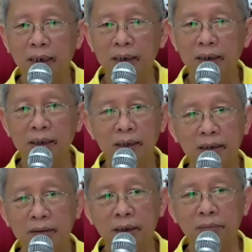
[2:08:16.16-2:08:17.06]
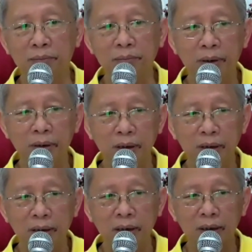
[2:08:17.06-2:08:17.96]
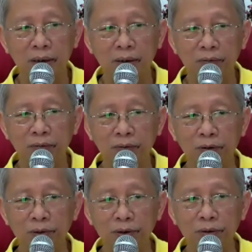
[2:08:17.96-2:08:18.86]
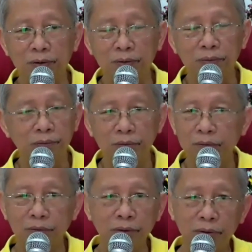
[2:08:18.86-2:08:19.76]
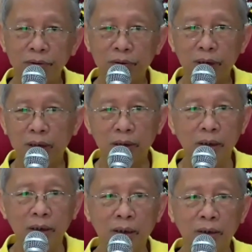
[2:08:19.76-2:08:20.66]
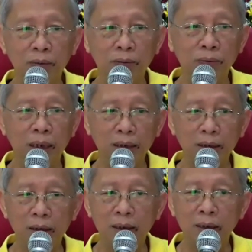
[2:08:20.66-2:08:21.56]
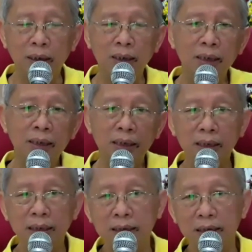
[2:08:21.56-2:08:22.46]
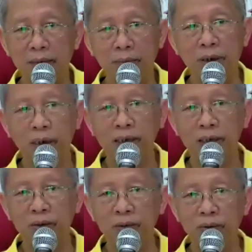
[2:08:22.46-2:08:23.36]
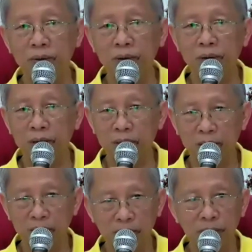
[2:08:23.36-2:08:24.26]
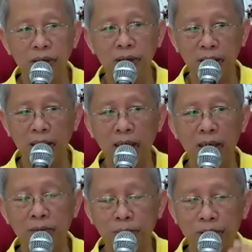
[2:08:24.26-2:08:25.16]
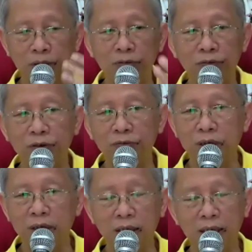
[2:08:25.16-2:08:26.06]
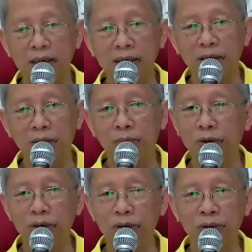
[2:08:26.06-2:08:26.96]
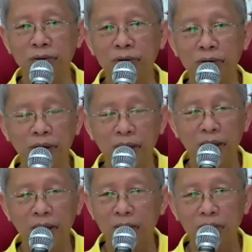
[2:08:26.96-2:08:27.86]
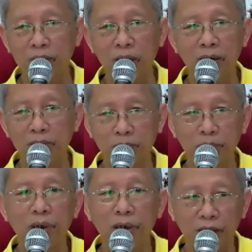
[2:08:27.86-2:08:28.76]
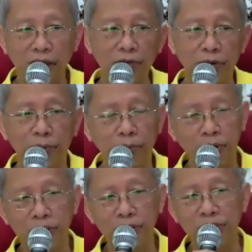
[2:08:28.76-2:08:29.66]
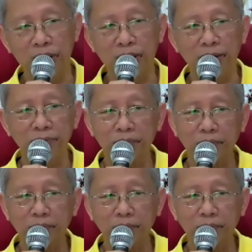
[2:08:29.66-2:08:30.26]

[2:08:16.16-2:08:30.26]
and just tell them. For you, you need to actually take this easy. Yeah, as you reach the age beyond 50, I think your boss also will not give you more duty,